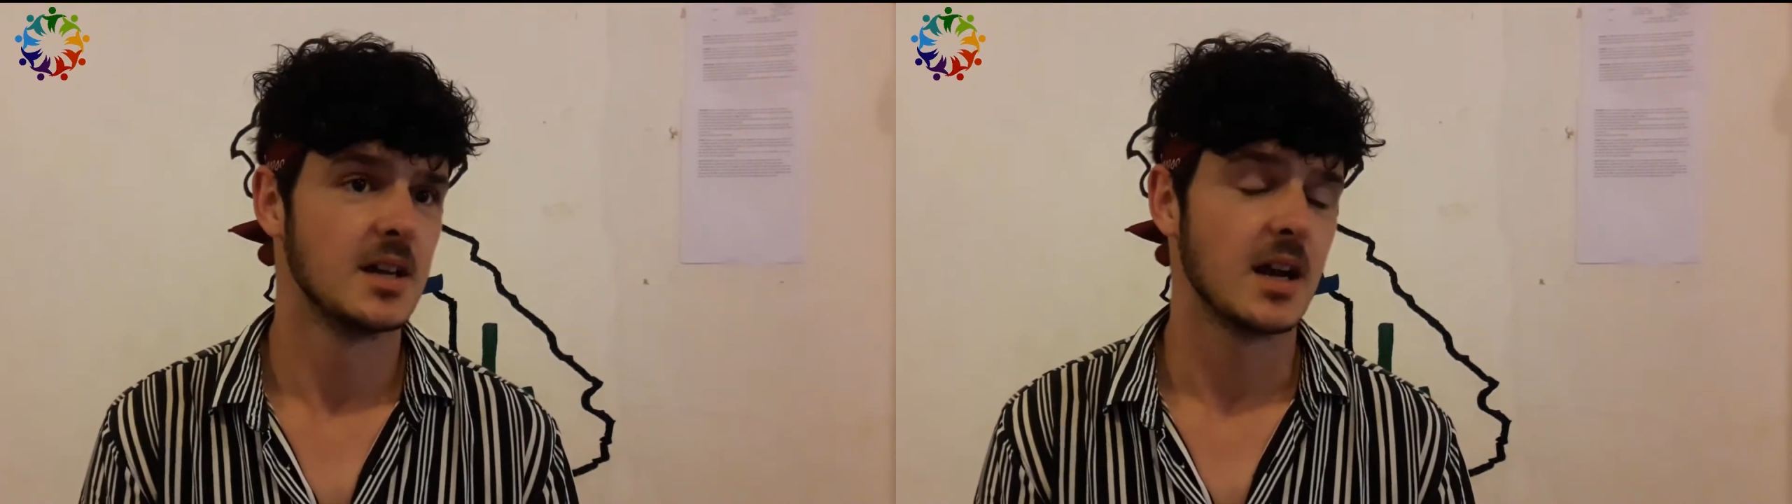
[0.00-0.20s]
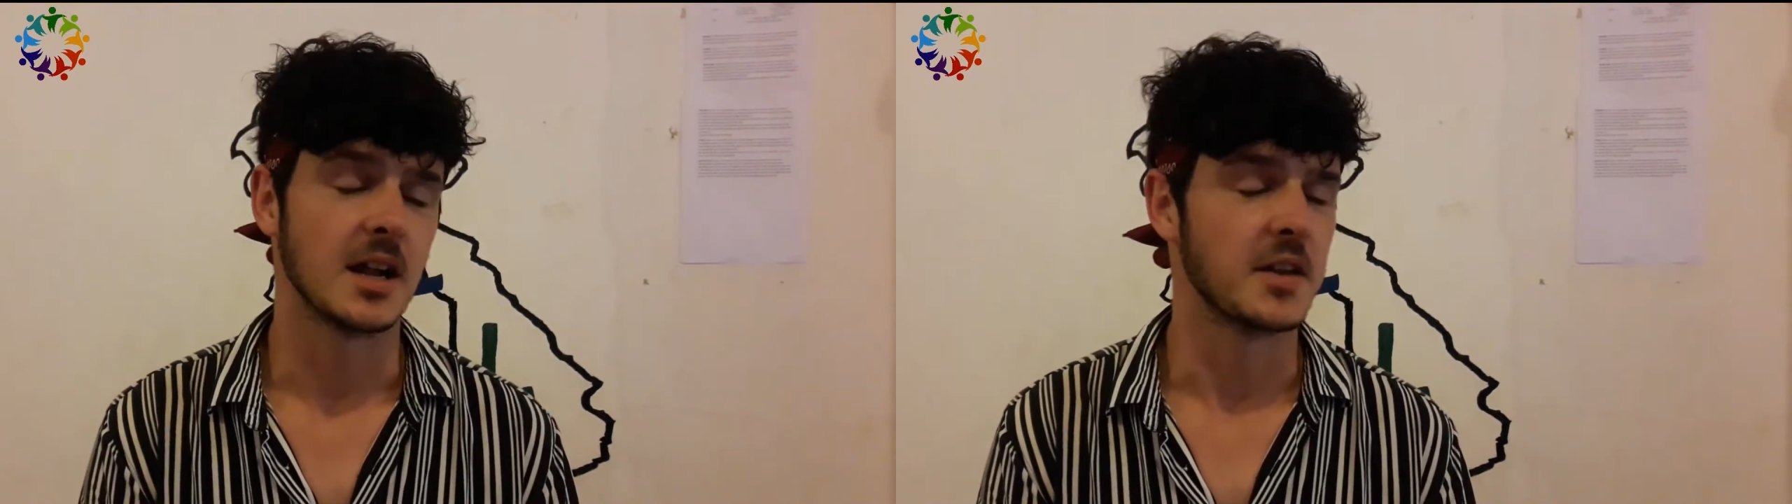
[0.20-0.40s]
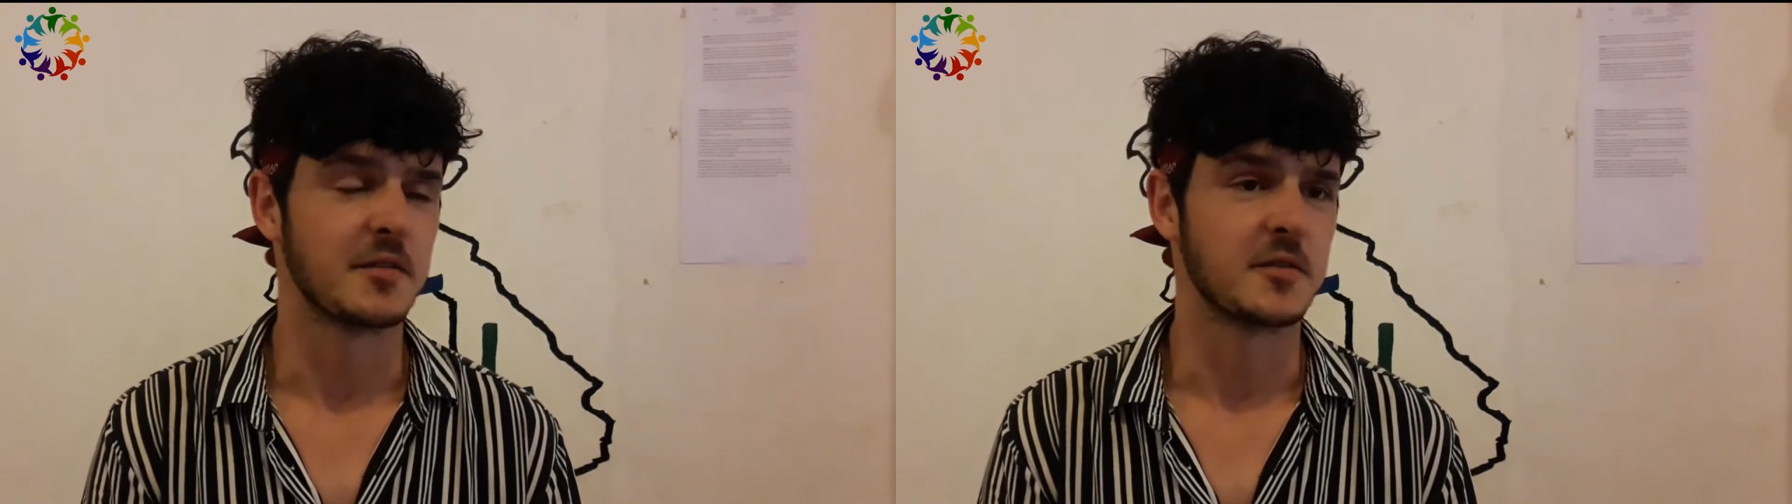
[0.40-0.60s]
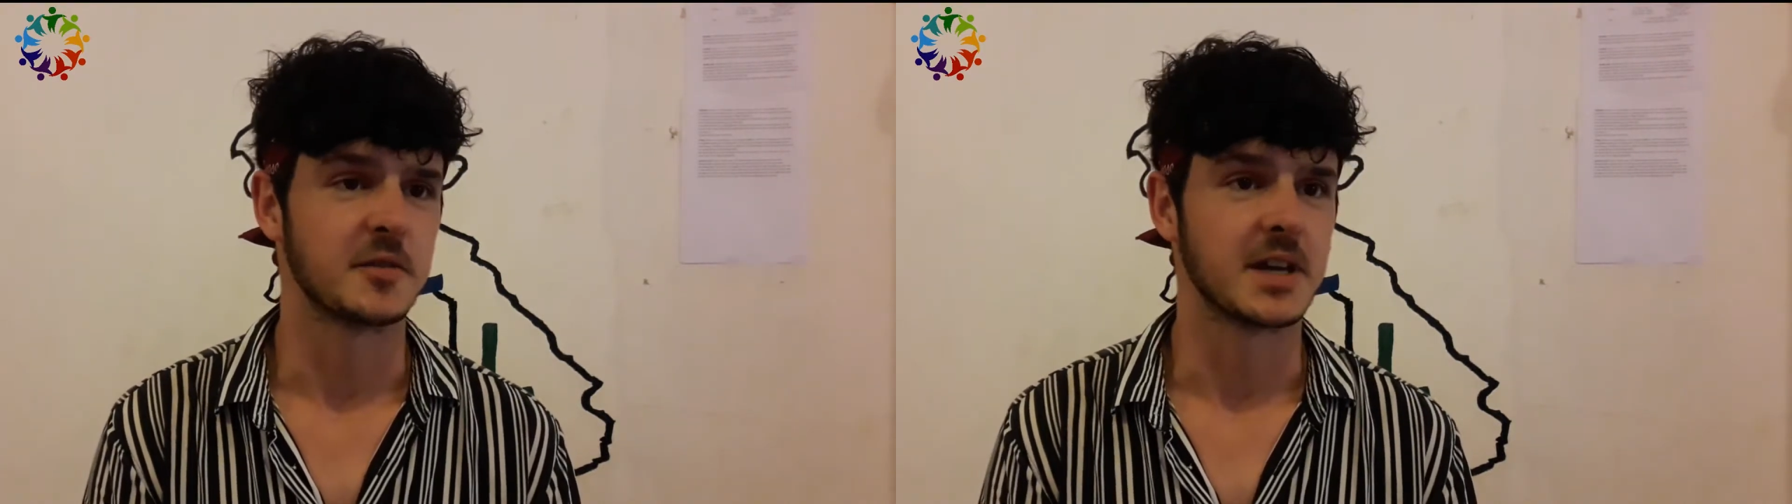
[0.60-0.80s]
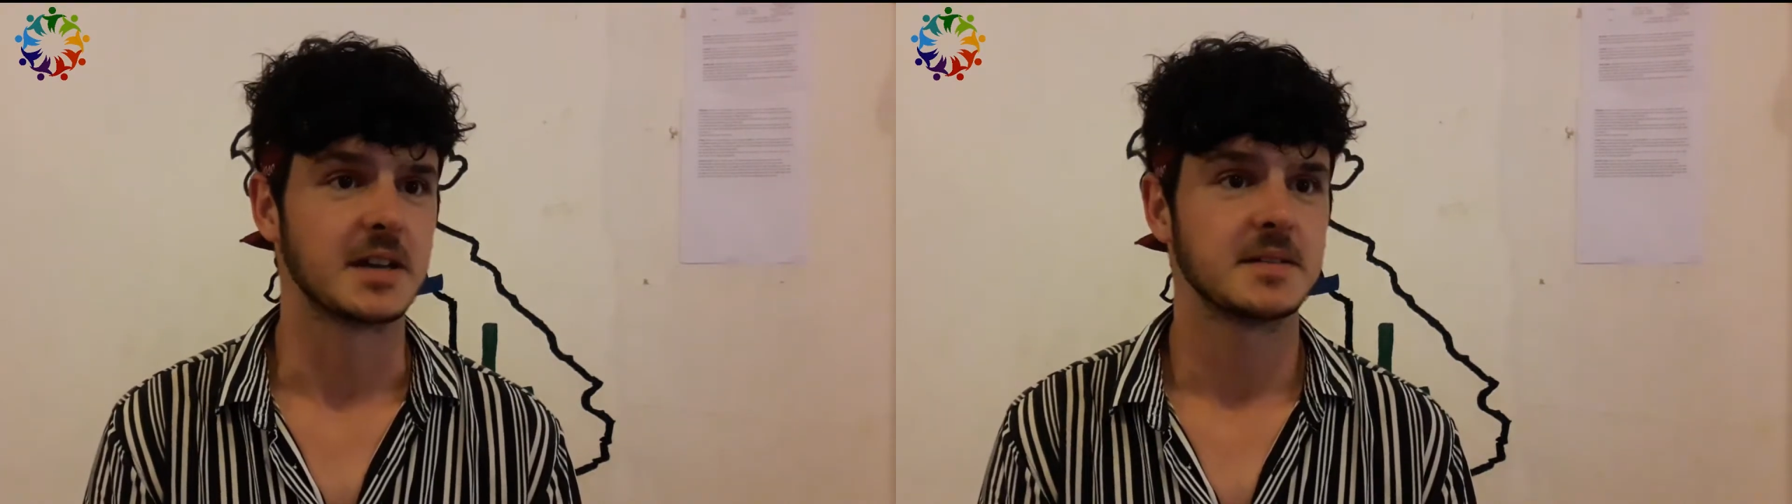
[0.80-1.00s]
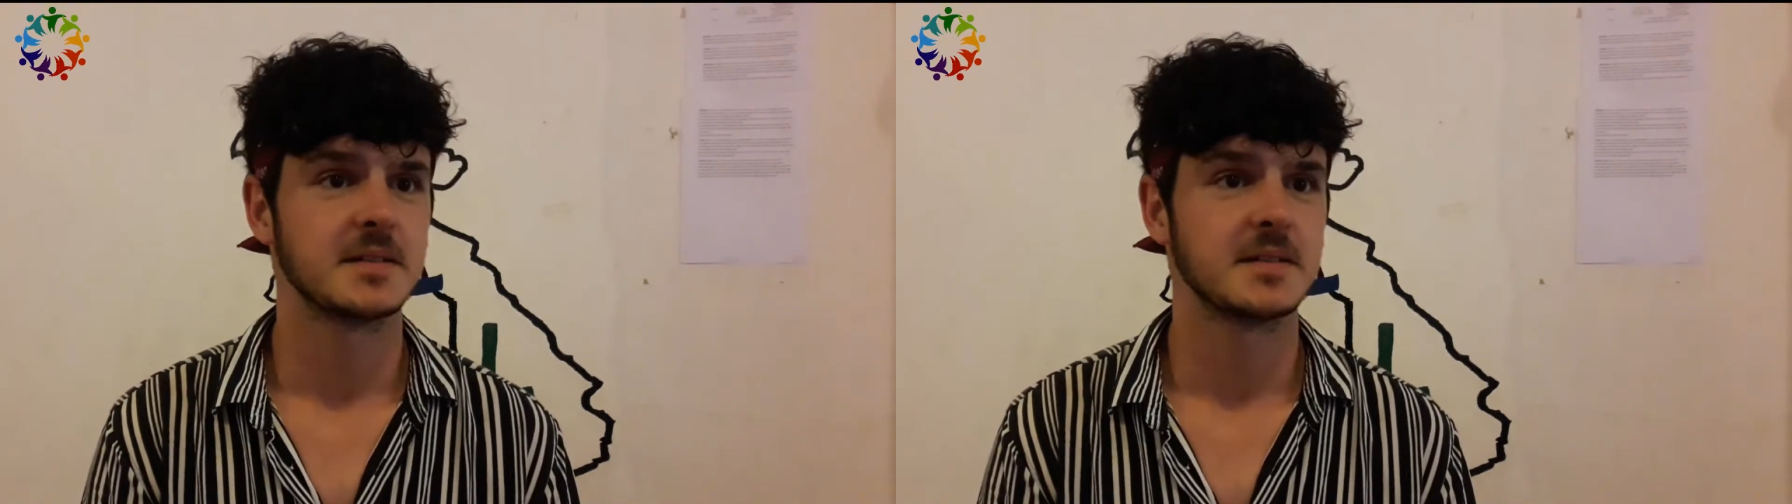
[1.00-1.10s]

I'll never forget.